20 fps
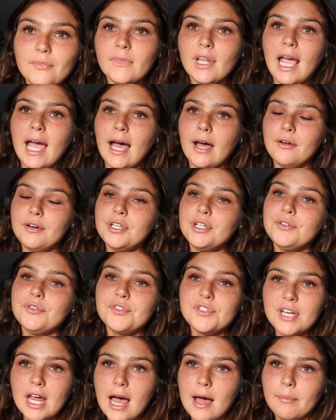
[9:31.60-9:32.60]
How do you
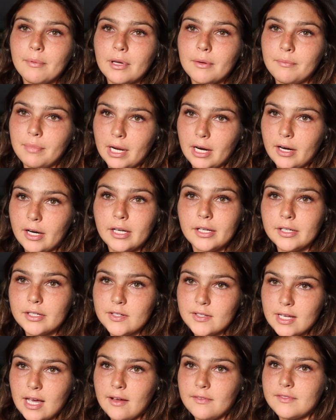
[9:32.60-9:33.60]
stop comparing
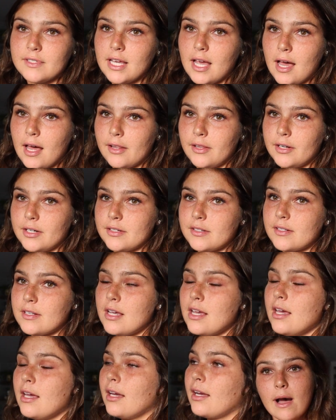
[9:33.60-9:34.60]
yourself to others?
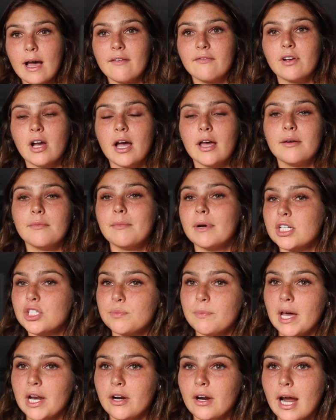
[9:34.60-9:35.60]
I've gotten
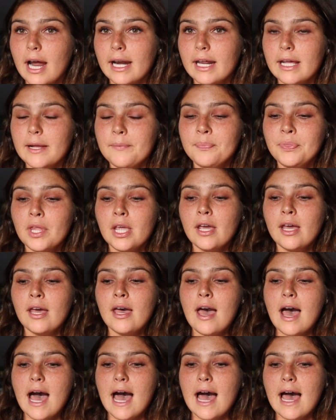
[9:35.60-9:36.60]
much better at it.
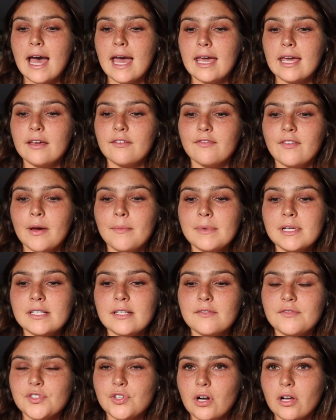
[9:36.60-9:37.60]
I found
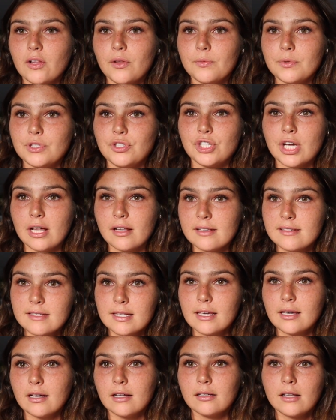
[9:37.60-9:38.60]
myself struggling with
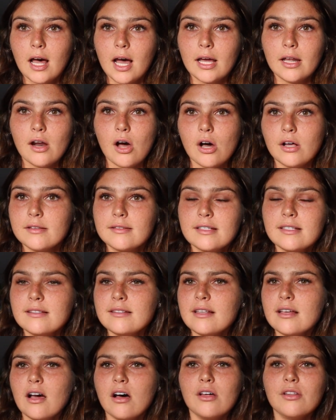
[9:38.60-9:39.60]
jealousy a lot.
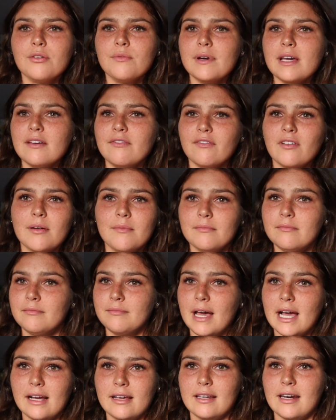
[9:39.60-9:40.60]
All the way from
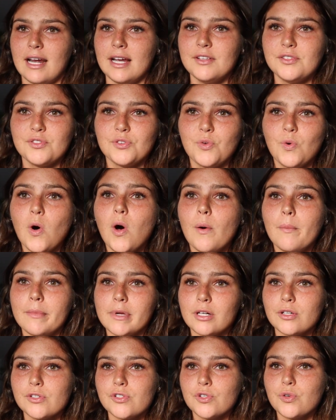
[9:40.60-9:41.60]
back in high school,
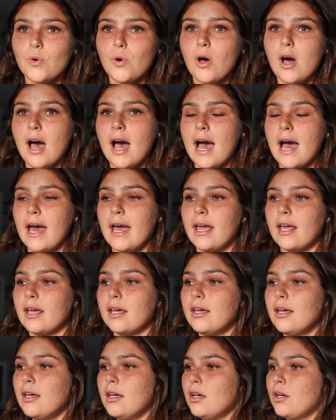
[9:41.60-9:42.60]
middle school, I
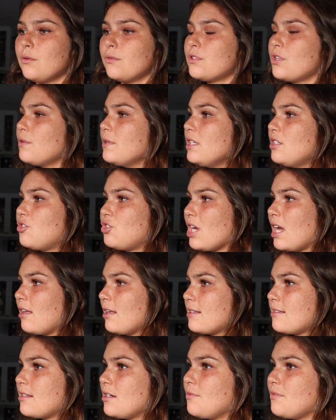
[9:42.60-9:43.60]
was always
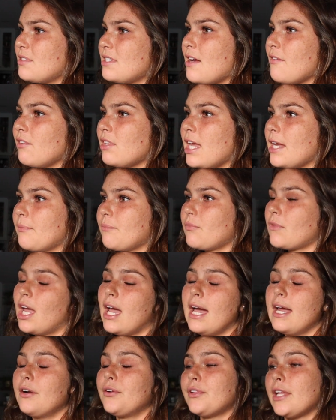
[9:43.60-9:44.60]
jealous. And it was never like,
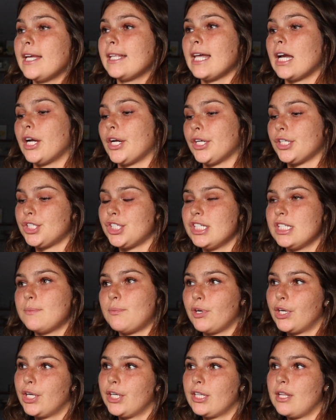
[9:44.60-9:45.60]
I don't like that girl, she's
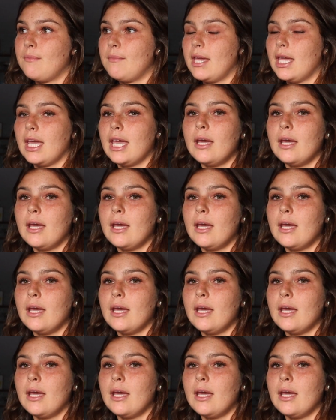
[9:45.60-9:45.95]
prettier than me.